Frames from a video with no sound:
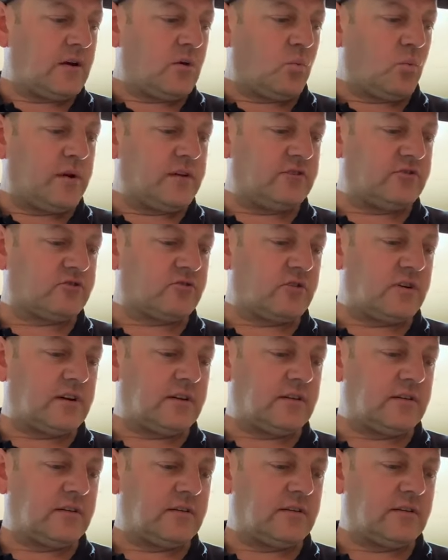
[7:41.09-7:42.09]

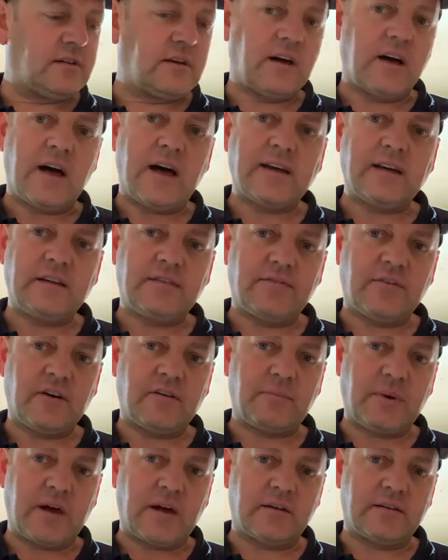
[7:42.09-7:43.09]
Windscreen,
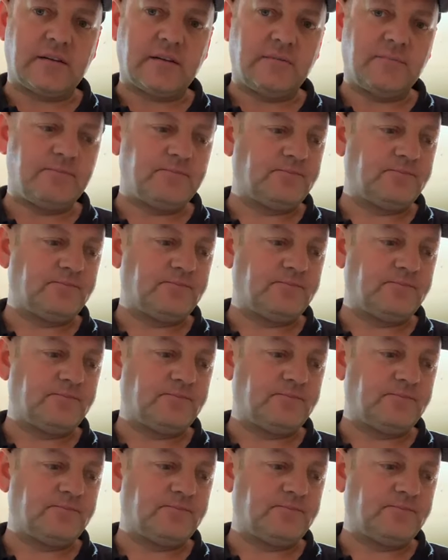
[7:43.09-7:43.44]
£85.